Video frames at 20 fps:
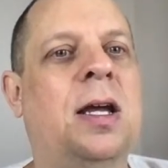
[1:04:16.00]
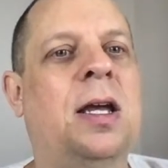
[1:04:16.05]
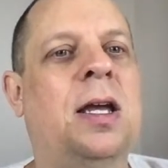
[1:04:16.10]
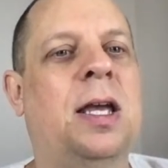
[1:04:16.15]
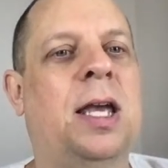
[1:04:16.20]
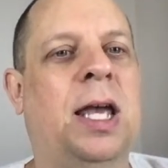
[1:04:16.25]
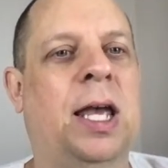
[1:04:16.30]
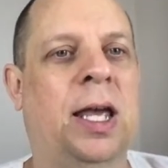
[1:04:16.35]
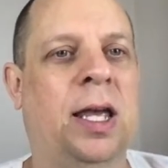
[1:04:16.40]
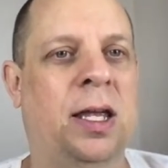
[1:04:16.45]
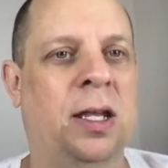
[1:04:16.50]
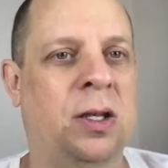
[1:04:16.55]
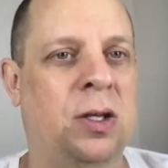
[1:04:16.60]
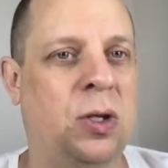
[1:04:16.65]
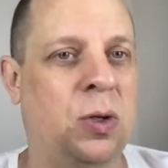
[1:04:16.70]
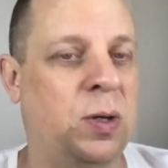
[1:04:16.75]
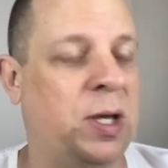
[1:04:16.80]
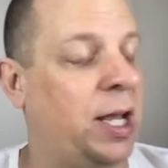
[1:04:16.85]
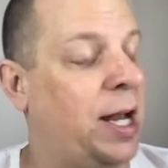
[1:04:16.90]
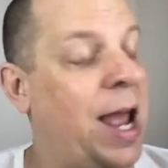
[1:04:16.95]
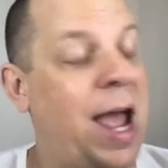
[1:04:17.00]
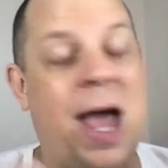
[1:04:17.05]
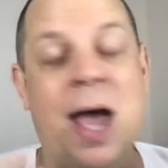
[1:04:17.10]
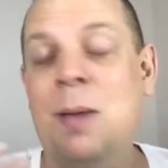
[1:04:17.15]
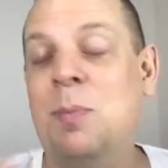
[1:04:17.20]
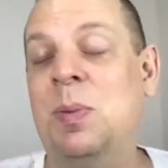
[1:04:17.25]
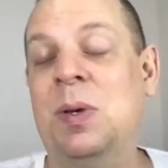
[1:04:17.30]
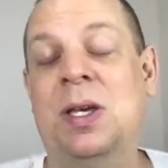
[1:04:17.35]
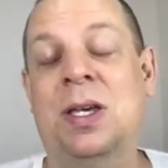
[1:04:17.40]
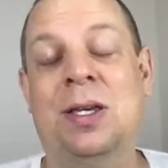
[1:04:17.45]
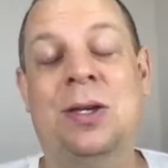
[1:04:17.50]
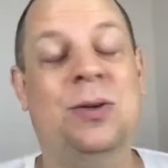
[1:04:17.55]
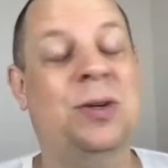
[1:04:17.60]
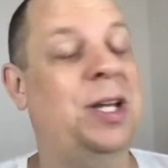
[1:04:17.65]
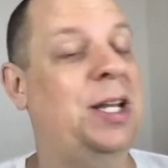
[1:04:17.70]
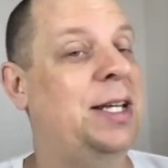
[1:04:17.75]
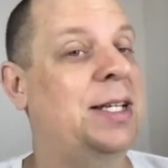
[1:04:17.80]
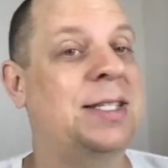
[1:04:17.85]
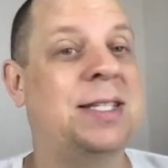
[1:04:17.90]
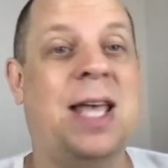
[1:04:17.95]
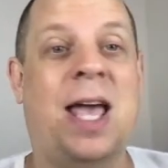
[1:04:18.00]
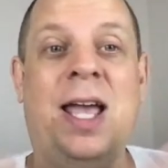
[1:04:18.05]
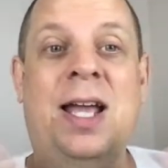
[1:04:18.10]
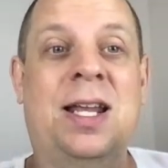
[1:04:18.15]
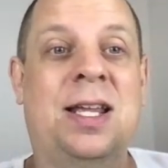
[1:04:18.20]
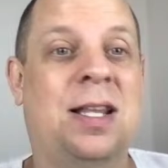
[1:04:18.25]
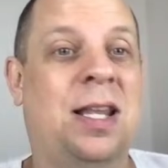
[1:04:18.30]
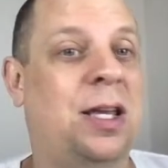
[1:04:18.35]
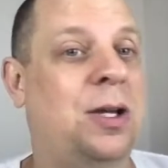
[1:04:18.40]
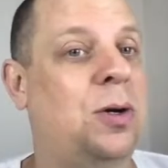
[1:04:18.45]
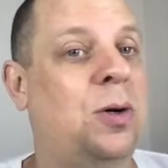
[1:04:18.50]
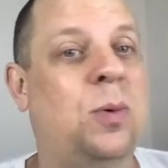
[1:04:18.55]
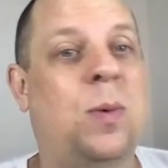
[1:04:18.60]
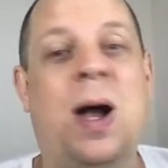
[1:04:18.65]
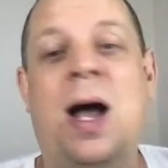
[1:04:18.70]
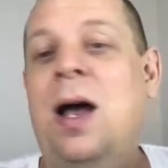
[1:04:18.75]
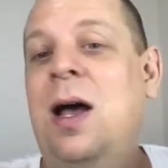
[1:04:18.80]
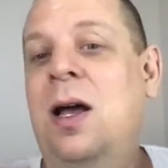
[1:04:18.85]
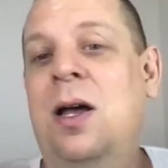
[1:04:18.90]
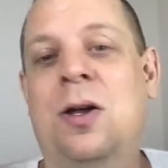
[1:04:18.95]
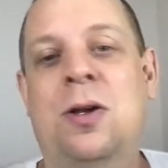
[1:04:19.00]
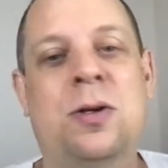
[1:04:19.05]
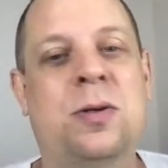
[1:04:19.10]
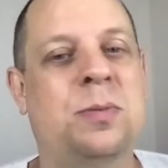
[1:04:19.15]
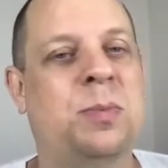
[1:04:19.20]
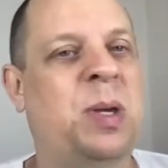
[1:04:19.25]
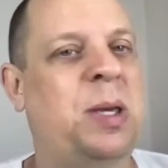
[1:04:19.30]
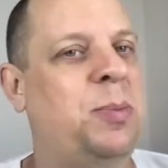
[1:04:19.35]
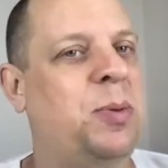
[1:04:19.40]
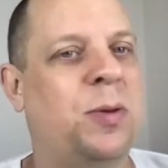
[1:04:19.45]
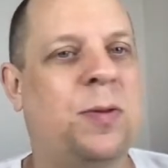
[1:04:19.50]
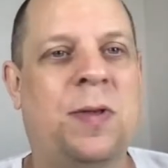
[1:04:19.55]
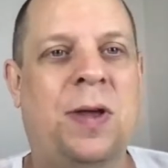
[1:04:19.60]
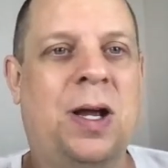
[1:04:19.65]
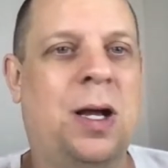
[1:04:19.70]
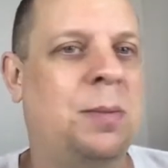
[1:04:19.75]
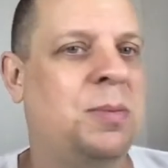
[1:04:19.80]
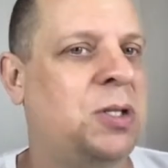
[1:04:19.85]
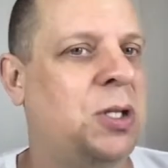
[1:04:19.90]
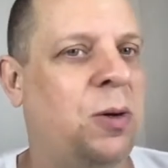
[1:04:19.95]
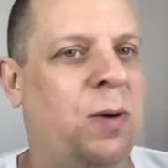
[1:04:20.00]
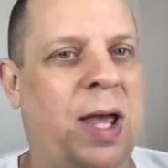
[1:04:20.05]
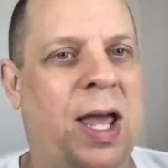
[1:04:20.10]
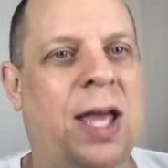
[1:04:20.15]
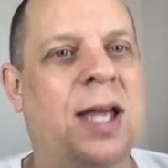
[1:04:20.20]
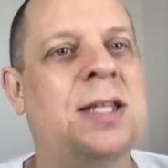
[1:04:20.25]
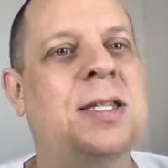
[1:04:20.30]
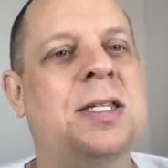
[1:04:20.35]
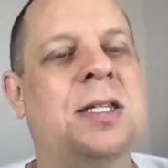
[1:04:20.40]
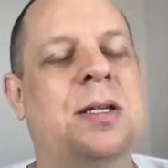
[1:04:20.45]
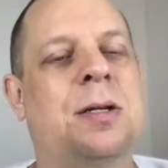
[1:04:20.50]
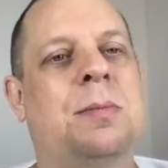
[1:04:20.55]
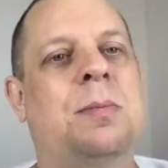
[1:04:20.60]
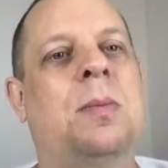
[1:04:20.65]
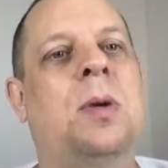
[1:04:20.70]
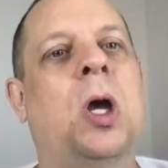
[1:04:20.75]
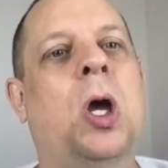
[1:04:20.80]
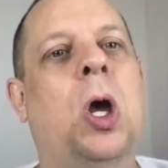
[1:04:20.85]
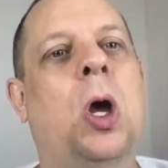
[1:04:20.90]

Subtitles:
and you get happy, you get excited, like, oh, wow, people think I'm so handsome.